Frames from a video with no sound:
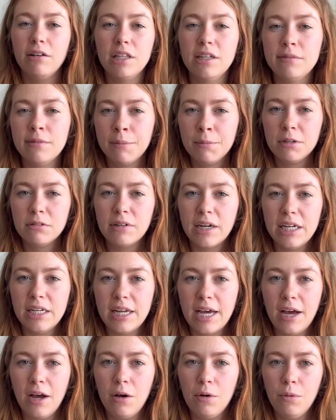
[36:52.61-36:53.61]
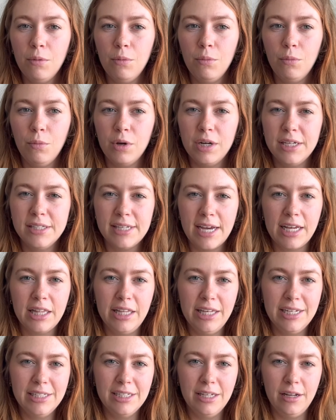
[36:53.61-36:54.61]
remember right now what
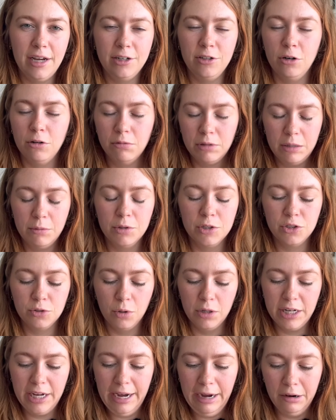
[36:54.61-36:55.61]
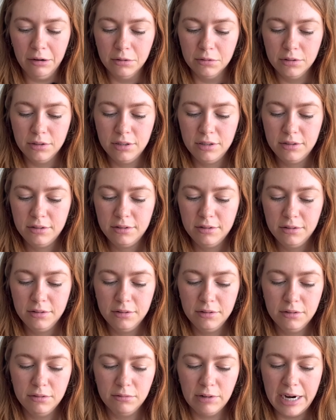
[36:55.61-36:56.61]
exactly I did. I don't really want to sort it out
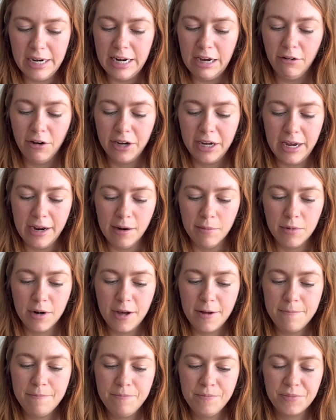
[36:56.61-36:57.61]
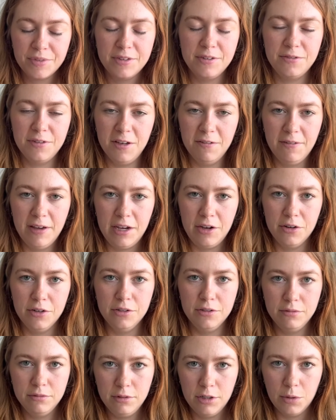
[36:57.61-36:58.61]
right now on camera to see if I
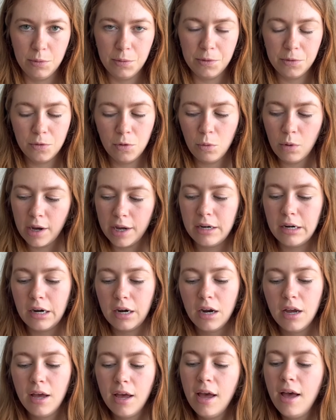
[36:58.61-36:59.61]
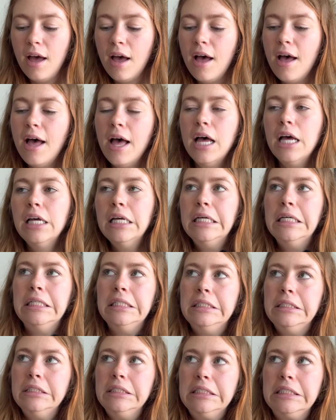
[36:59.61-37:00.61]
could go a little wider.
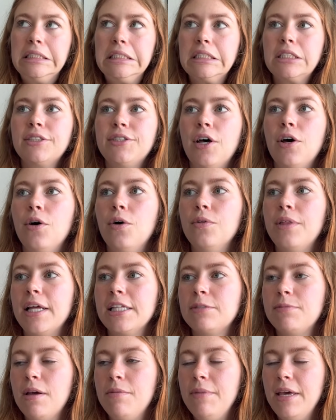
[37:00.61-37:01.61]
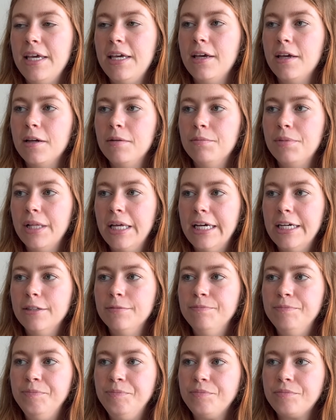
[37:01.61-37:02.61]
So that's my make again
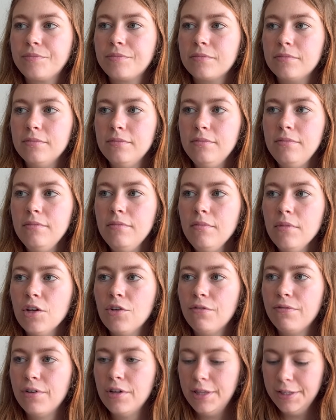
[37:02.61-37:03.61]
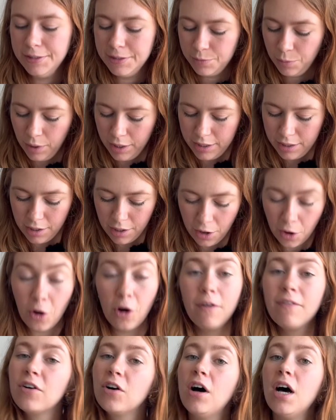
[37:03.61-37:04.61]
plan for this one.
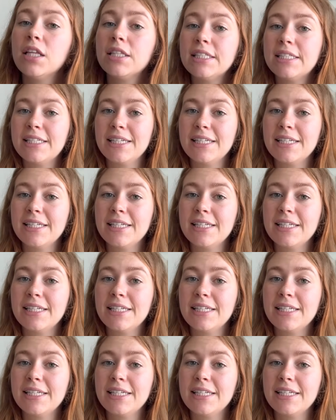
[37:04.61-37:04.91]
Overall, this